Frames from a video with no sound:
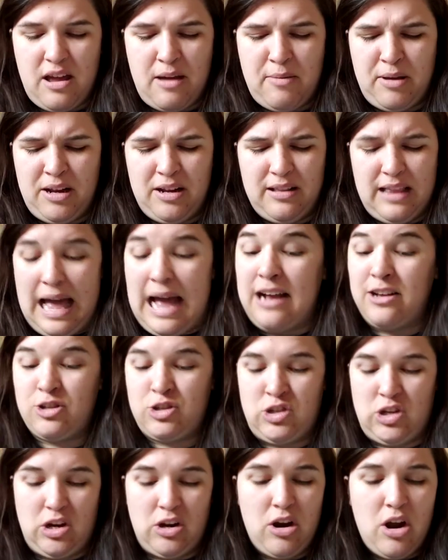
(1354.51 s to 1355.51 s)
I mean,
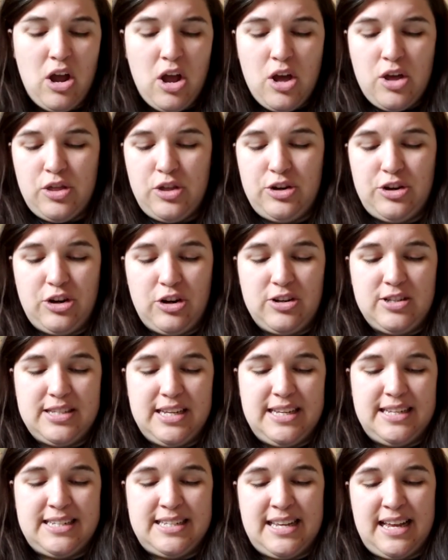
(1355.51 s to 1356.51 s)
last year, the
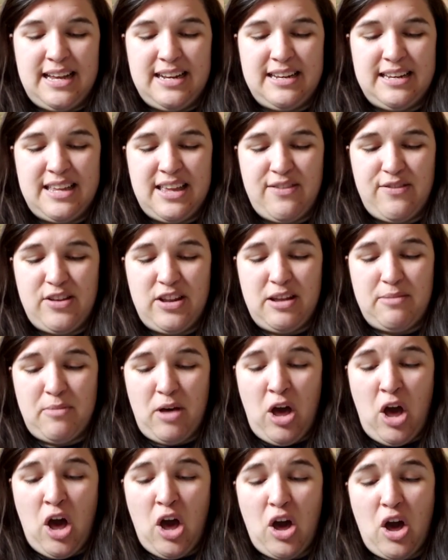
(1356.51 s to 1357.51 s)
Dursleys had given him
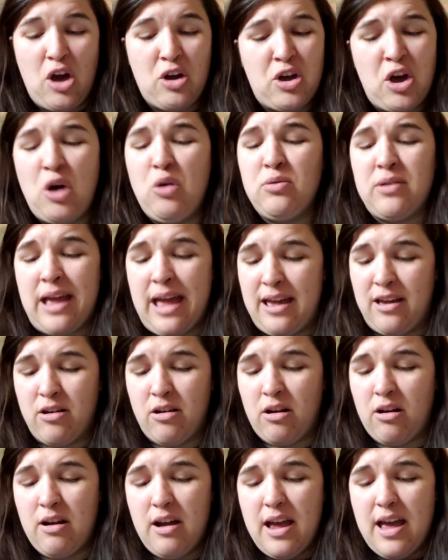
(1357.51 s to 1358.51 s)
a coat
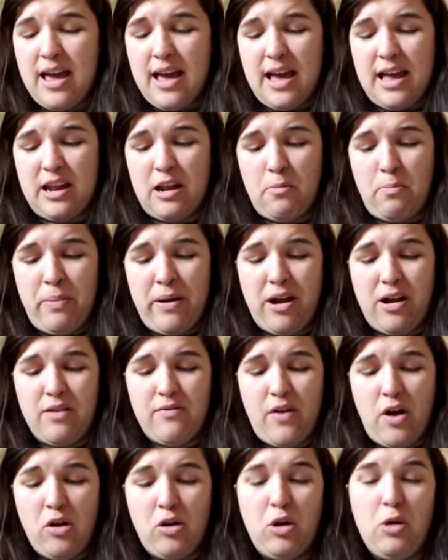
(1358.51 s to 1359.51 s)
hanger and a pair
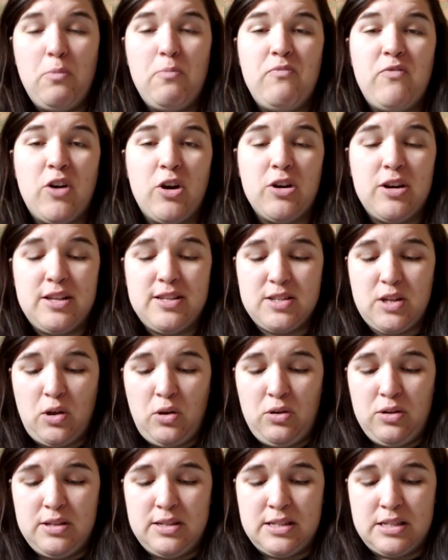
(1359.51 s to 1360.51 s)
of Uncle Vernon's
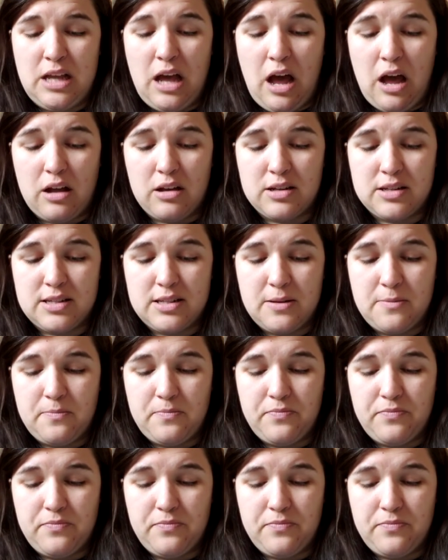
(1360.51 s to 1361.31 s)
old socks.